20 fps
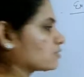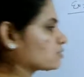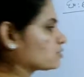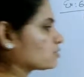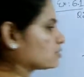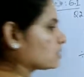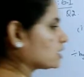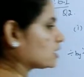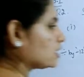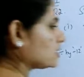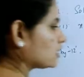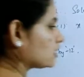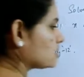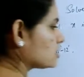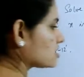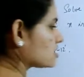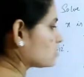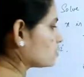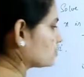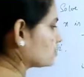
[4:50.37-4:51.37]
So till
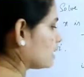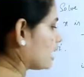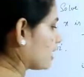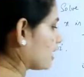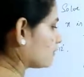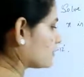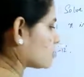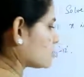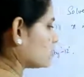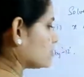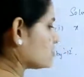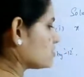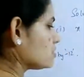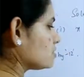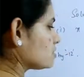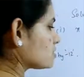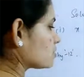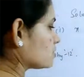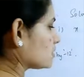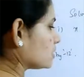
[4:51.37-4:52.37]
this you will have the
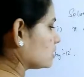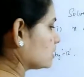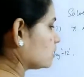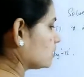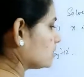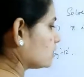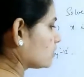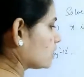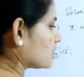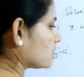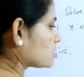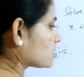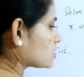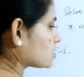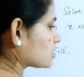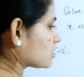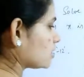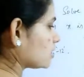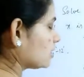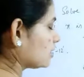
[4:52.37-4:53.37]
solution. So here you can
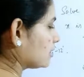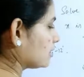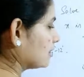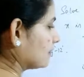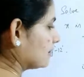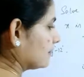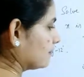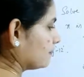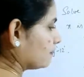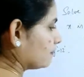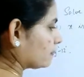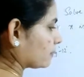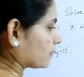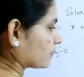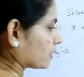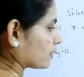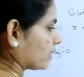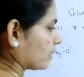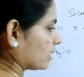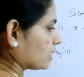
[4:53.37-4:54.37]
just write
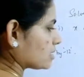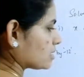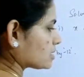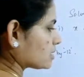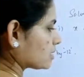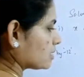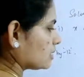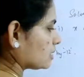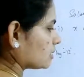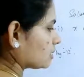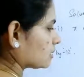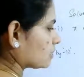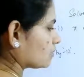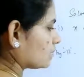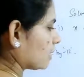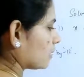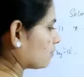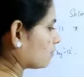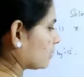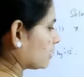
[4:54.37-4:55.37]
minus 3, here you
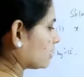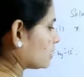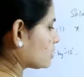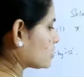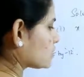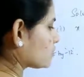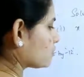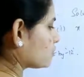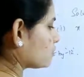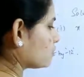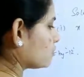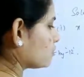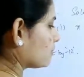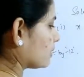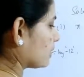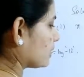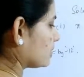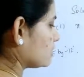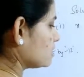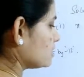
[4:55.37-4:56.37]
will have minus 4,
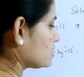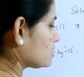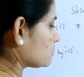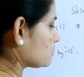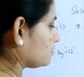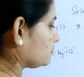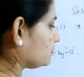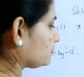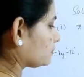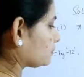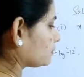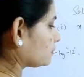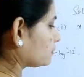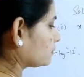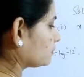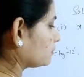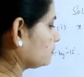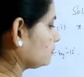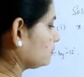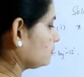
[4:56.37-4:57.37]
minus
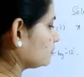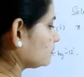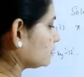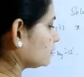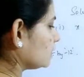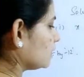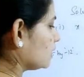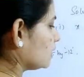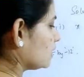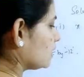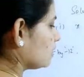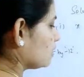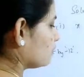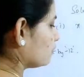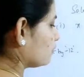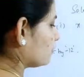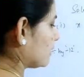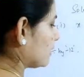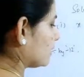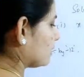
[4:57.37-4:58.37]

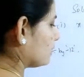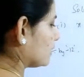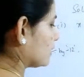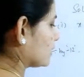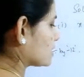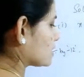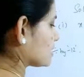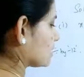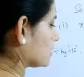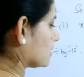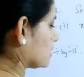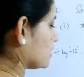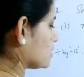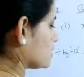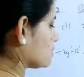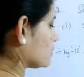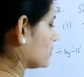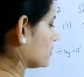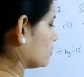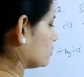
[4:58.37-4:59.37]
5, etc.
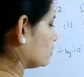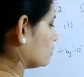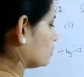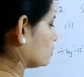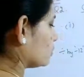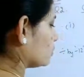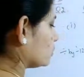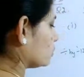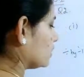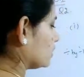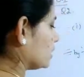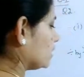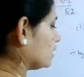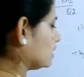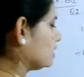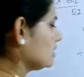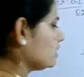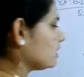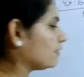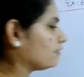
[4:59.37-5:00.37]
It will go in
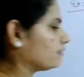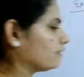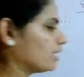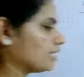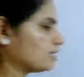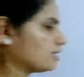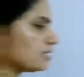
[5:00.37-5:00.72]
the left hand